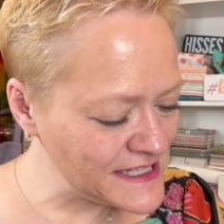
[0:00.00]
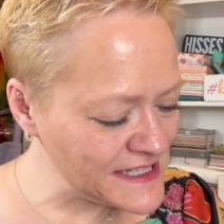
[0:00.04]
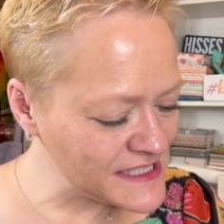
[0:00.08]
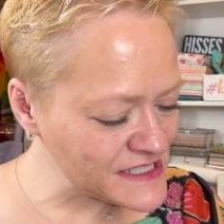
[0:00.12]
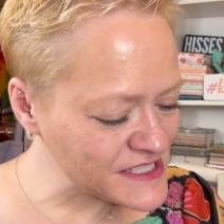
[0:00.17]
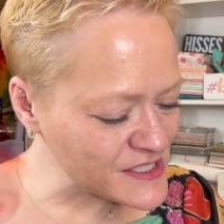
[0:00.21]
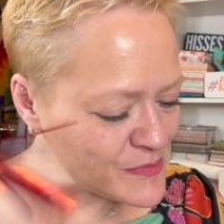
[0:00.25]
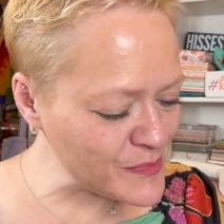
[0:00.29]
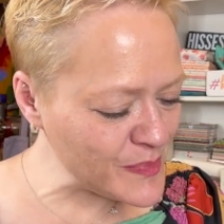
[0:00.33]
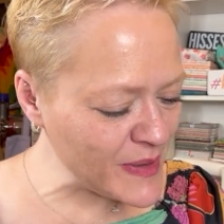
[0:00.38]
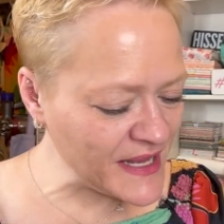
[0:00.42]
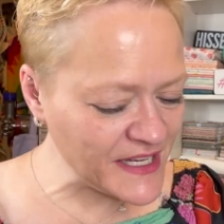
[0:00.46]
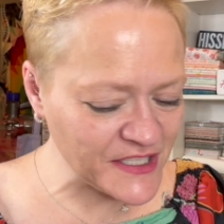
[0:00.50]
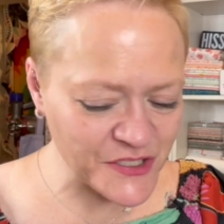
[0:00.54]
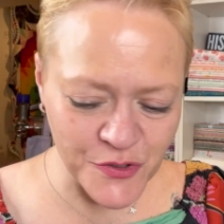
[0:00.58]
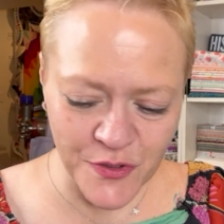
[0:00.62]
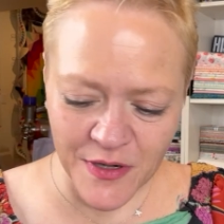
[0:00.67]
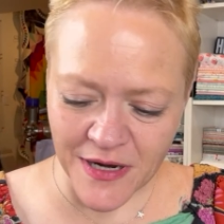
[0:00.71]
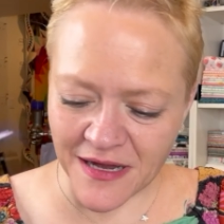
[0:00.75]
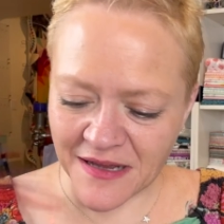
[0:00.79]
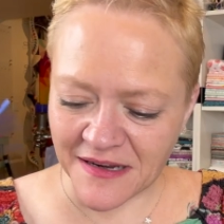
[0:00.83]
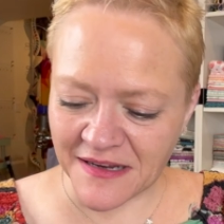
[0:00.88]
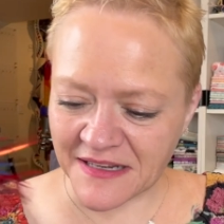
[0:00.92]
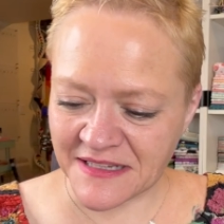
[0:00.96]
It's a
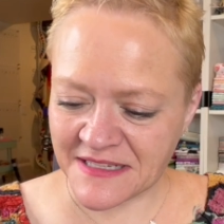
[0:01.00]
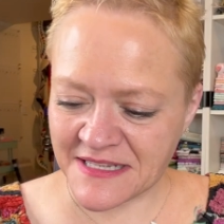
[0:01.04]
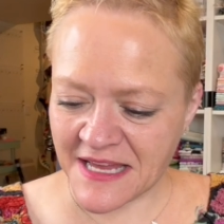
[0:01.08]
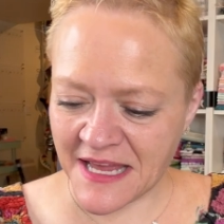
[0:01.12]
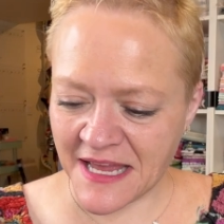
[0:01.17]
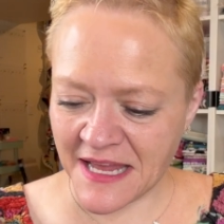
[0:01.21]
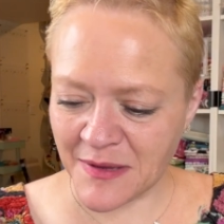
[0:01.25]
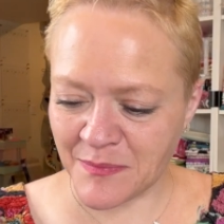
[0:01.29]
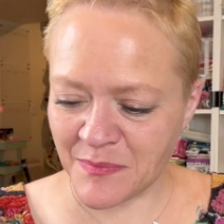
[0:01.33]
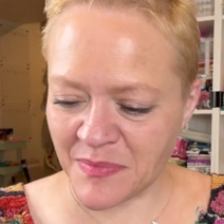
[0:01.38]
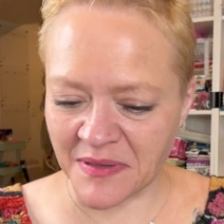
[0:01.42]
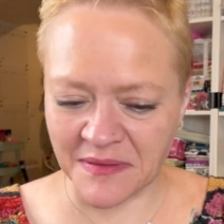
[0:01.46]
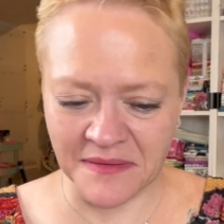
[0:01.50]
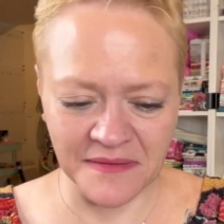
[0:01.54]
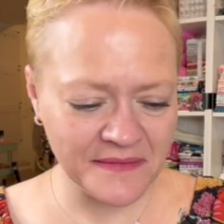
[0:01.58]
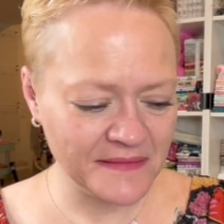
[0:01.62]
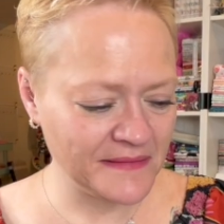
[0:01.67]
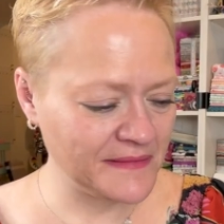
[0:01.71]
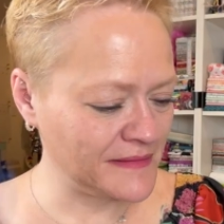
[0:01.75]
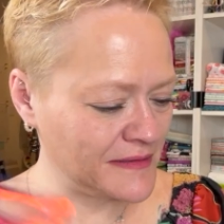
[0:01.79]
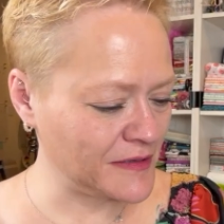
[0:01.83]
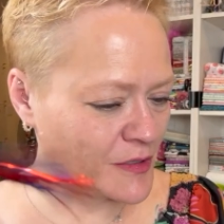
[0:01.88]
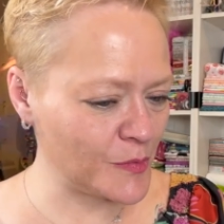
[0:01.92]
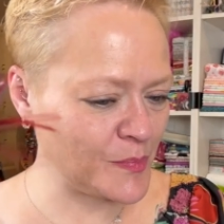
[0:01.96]
patriotic tape
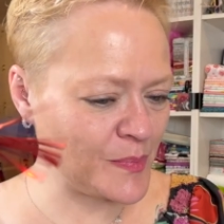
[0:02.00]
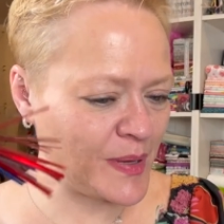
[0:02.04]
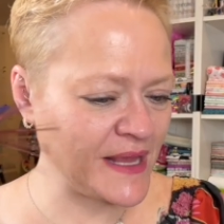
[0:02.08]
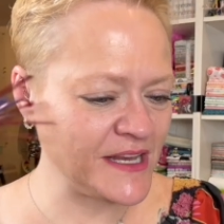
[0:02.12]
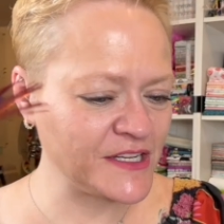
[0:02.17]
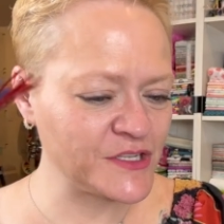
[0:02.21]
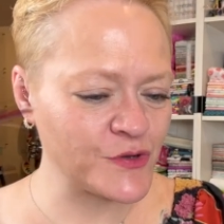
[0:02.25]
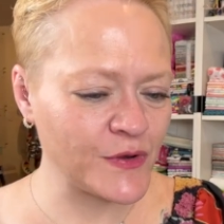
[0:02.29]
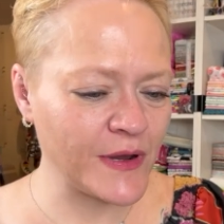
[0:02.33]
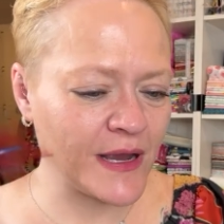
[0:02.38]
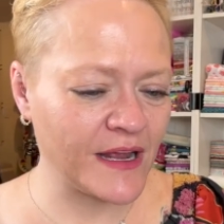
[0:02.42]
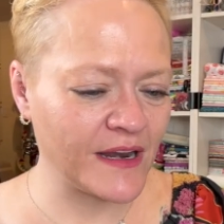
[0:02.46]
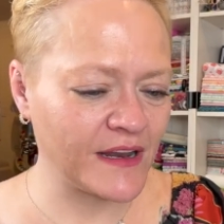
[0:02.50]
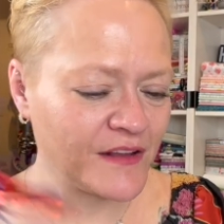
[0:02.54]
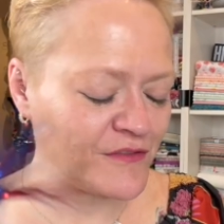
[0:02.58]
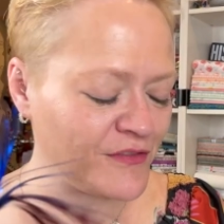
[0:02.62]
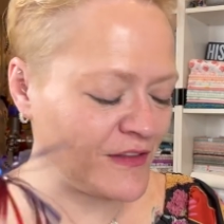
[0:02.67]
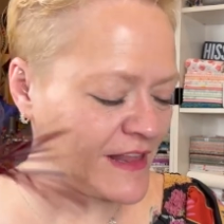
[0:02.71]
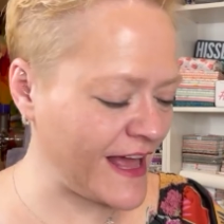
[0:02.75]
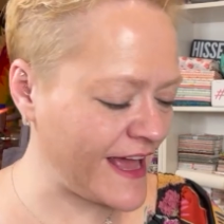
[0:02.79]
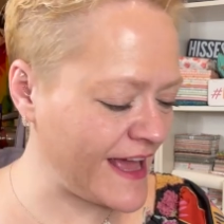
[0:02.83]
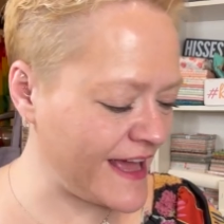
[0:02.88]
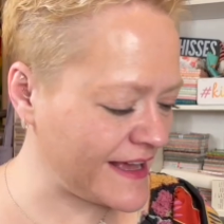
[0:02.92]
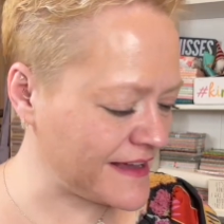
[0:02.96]
or patriotic
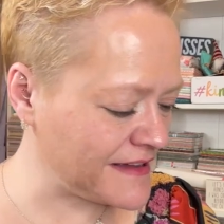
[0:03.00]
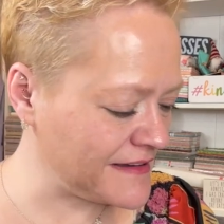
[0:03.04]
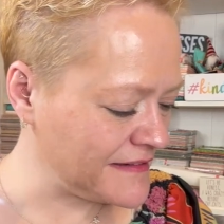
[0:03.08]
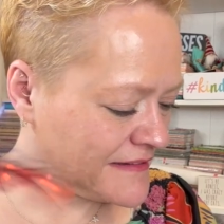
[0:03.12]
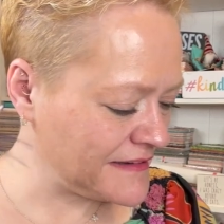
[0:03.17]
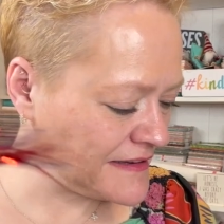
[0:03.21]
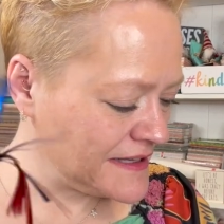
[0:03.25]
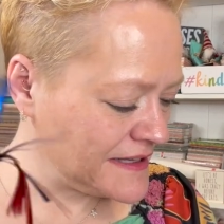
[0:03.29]
flag.